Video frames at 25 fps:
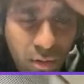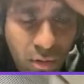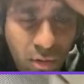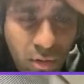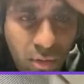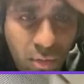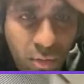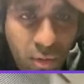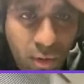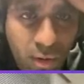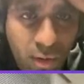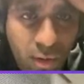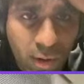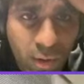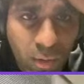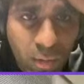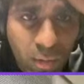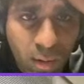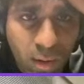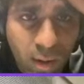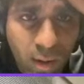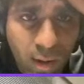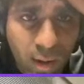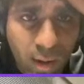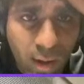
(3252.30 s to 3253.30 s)
URL
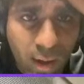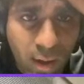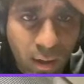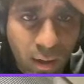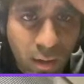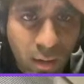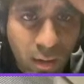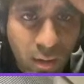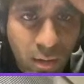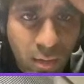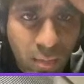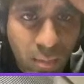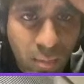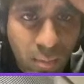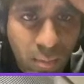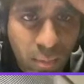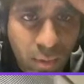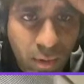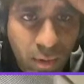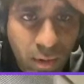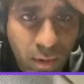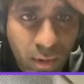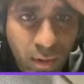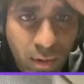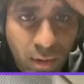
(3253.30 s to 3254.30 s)
and
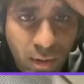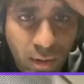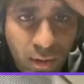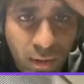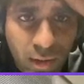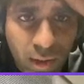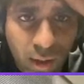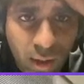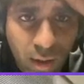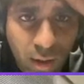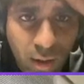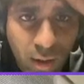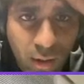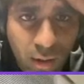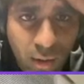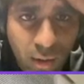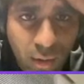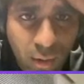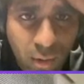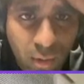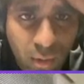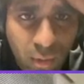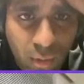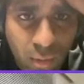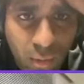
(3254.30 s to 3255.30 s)
bring, yeah,
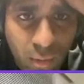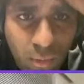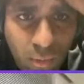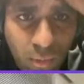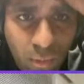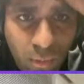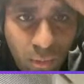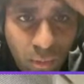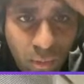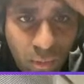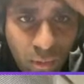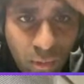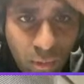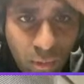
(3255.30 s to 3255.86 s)
cool.